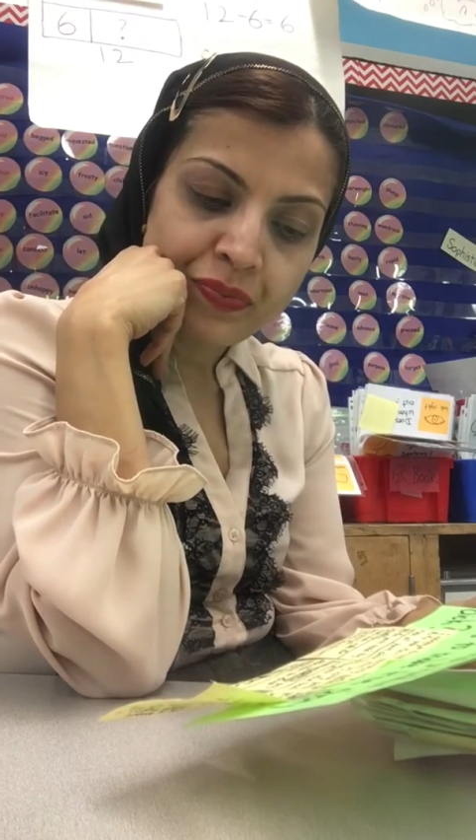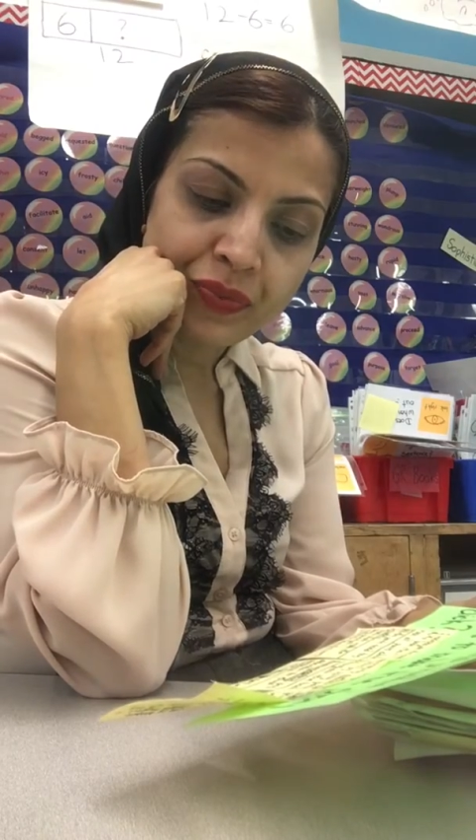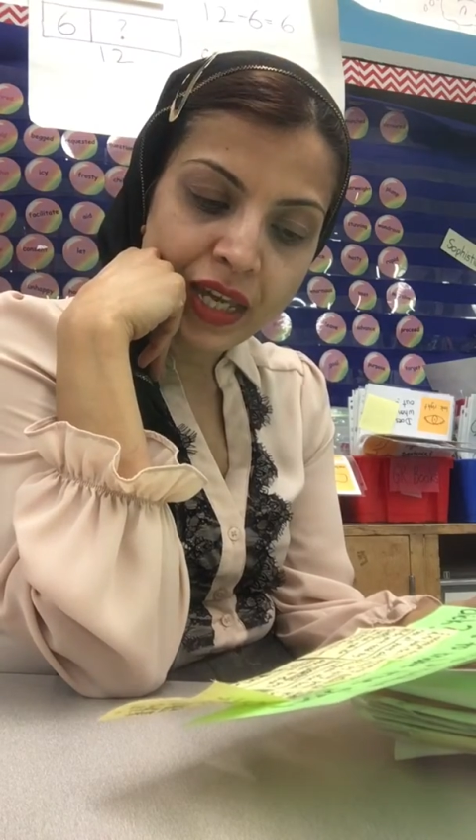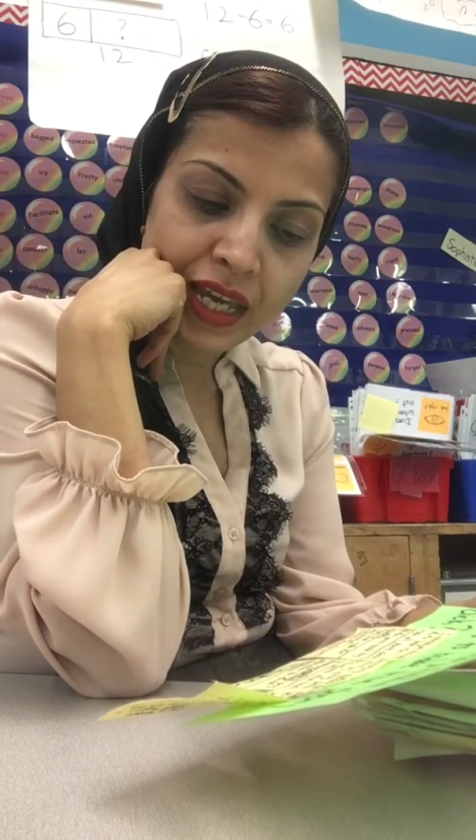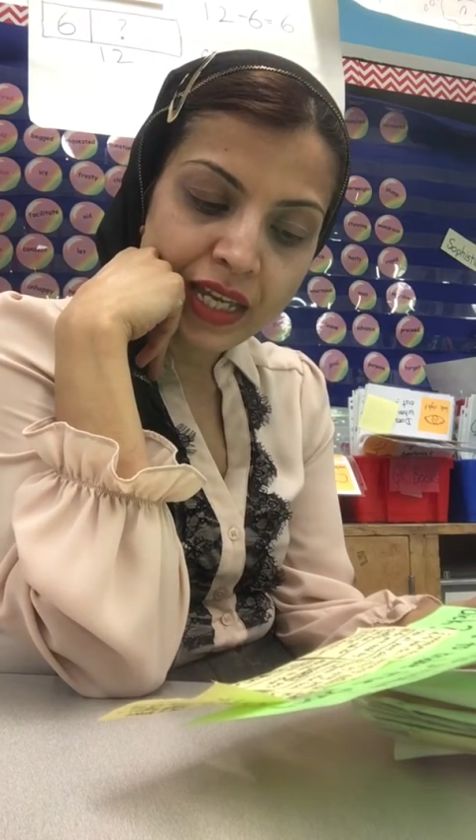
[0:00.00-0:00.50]

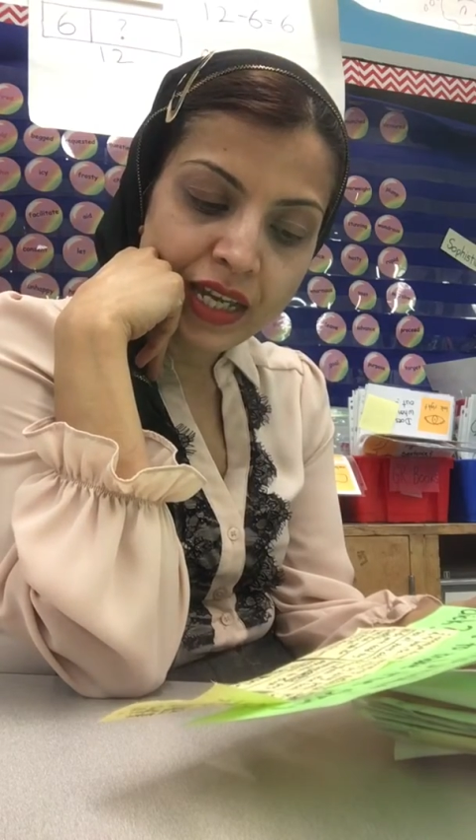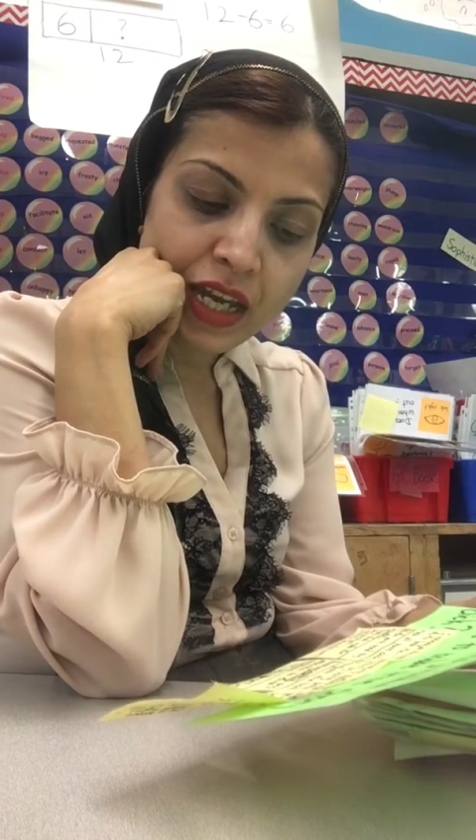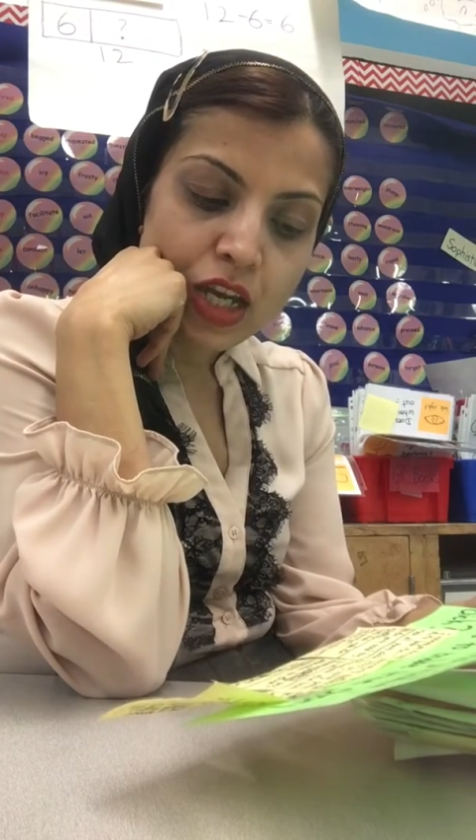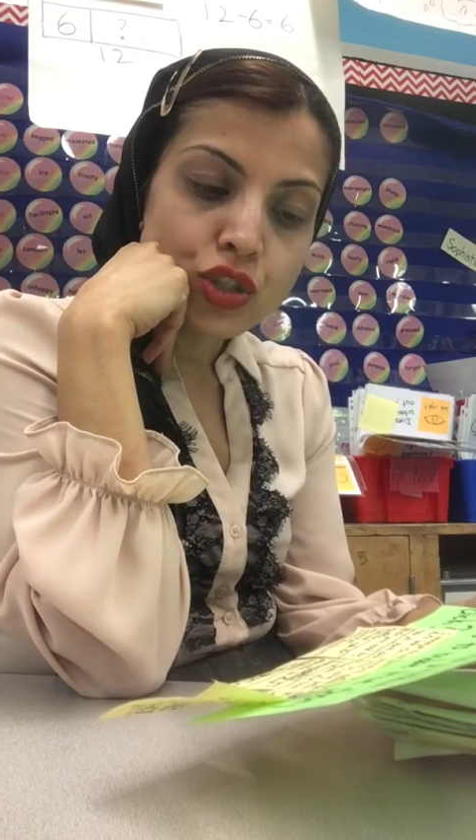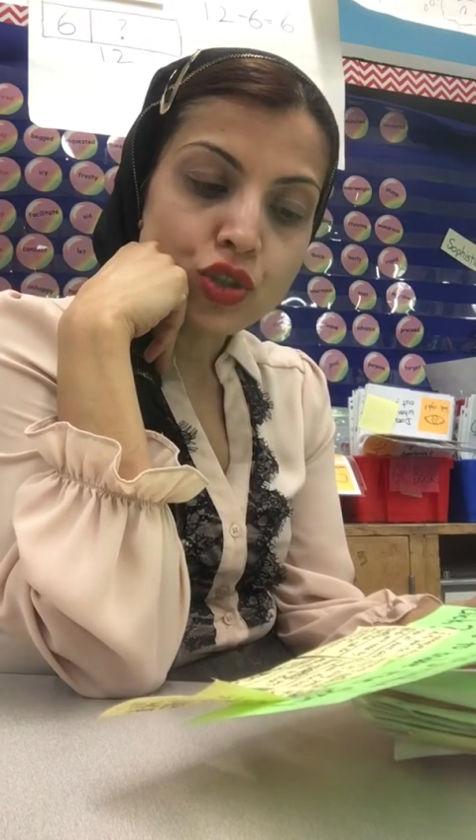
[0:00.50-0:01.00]
Okay?
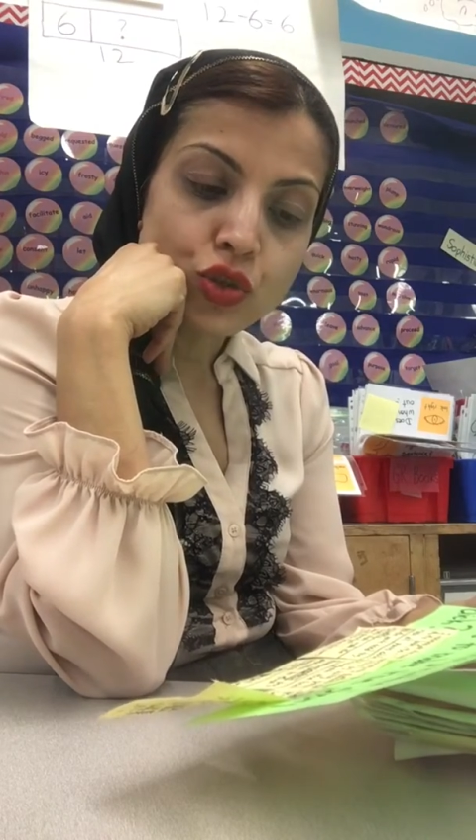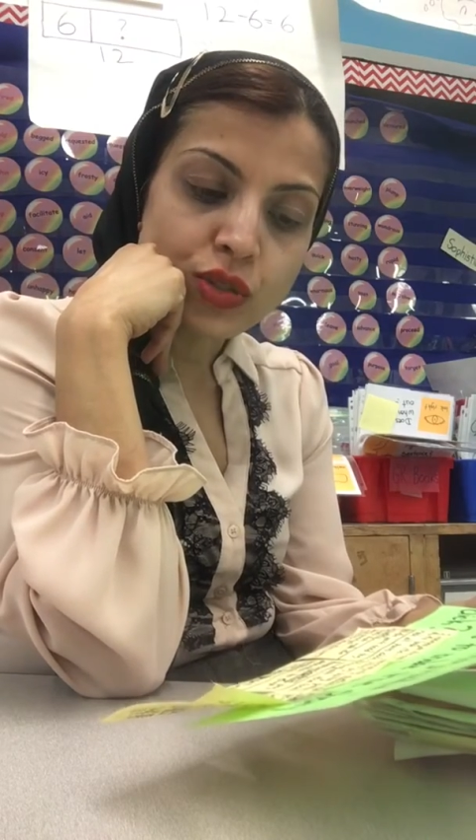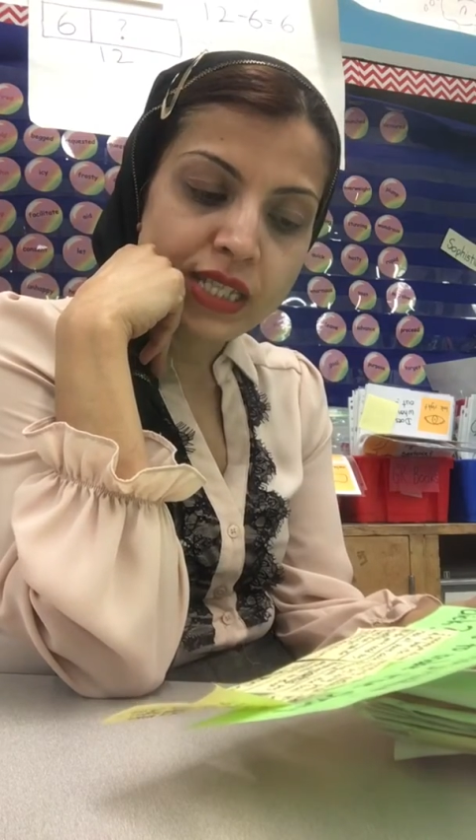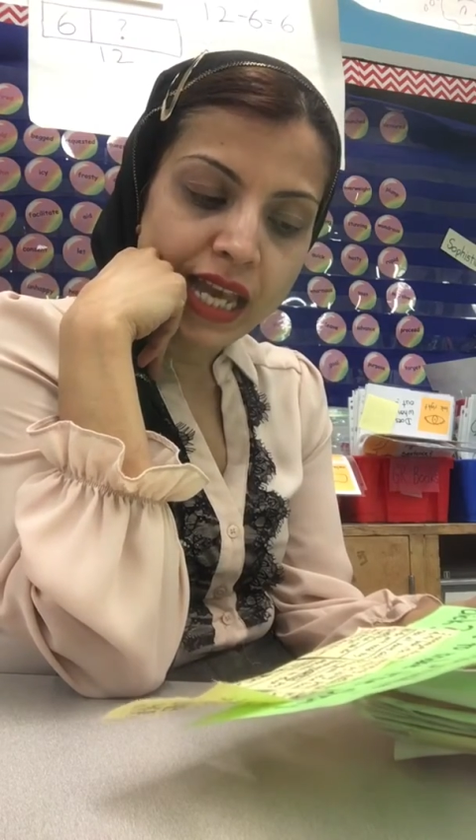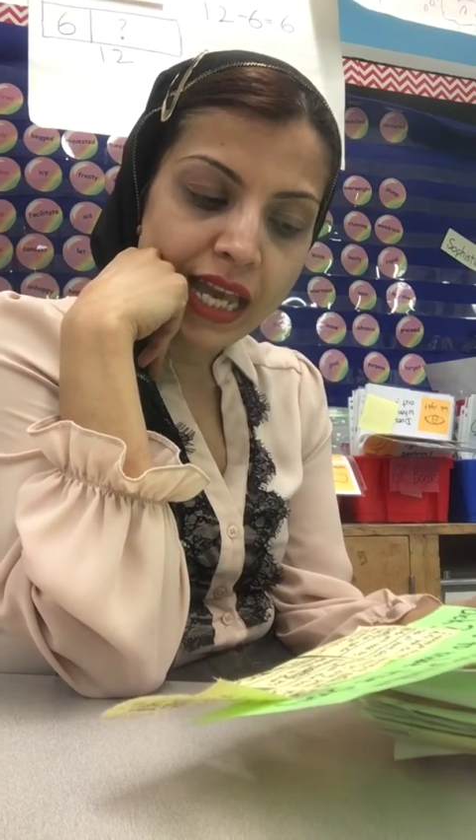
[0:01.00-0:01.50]
So
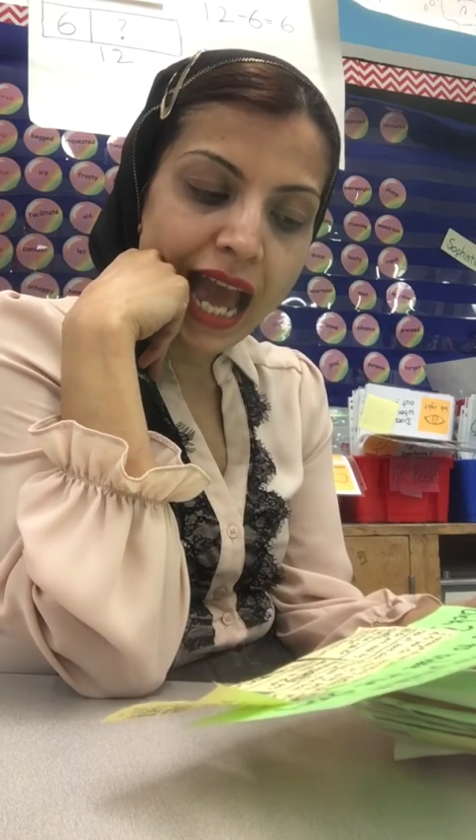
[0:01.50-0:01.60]
today